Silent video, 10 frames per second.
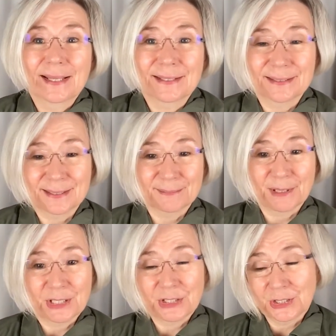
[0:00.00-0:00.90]
This is
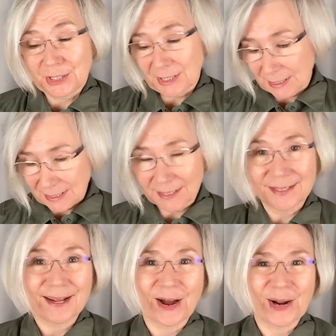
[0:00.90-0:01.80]
my shirt in
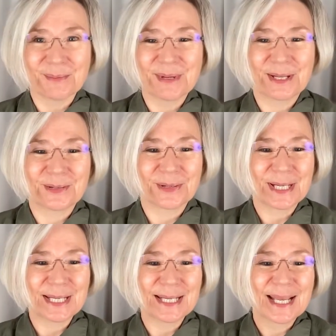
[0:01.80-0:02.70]
an army
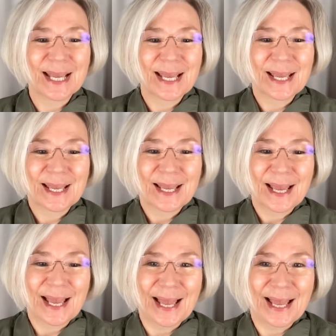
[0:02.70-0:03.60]
green
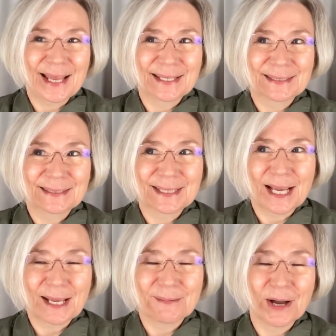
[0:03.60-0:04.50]
and
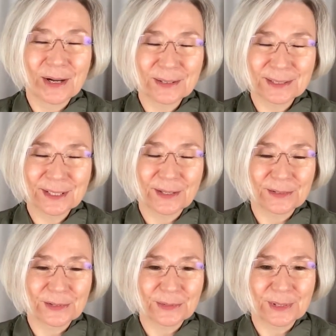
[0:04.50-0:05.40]
I'm holding on
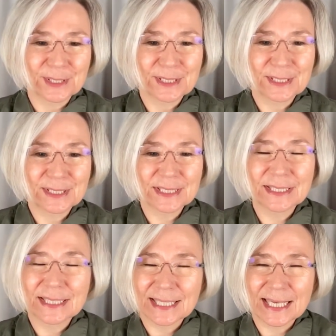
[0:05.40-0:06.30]
to it just
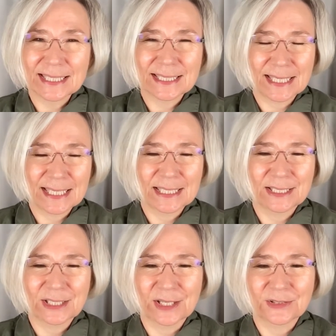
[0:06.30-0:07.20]
in case I get a
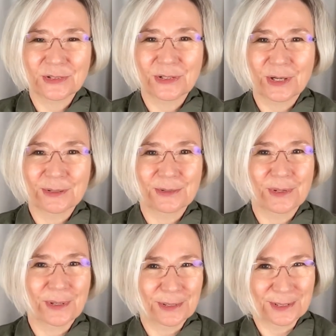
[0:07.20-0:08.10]
chance to go
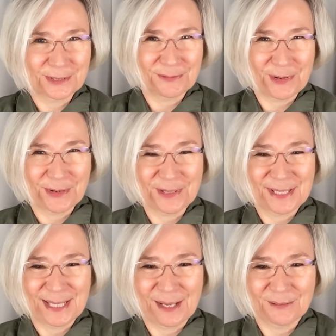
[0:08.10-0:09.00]
on a safari
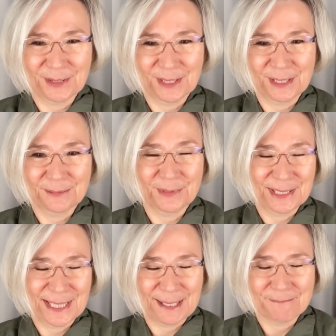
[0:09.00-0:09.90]
in Africa one
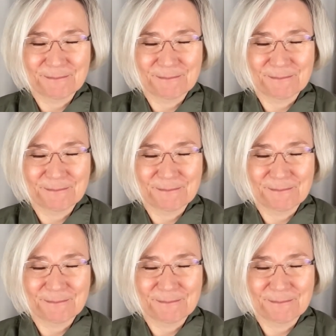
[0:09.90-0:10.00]
day.